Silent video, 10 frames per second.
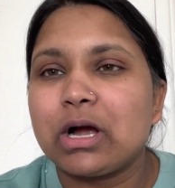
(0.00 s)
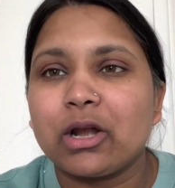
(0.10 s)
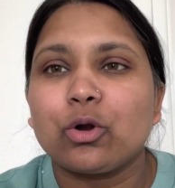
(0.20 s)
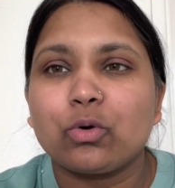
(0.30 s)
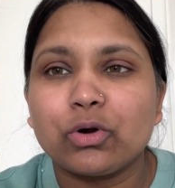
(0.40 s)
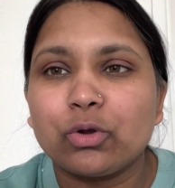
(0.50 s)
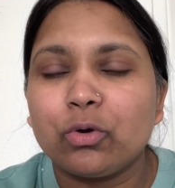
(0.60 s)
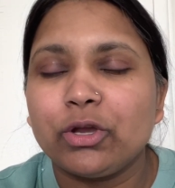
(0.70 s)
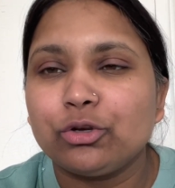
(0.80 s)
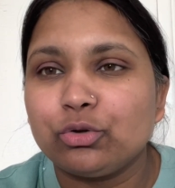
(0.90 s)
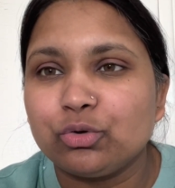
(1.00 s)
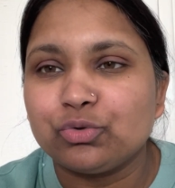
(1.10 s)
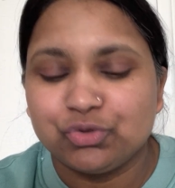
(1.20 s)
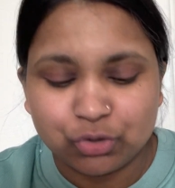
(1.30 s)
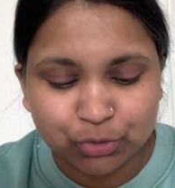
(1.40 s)
not going to use
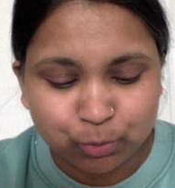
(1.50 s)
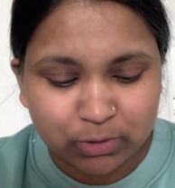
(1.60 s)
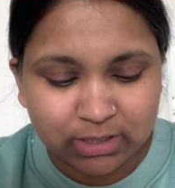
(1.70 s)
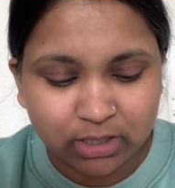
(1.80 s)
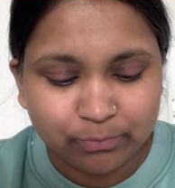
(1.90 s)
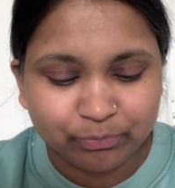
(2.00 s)
don't worry.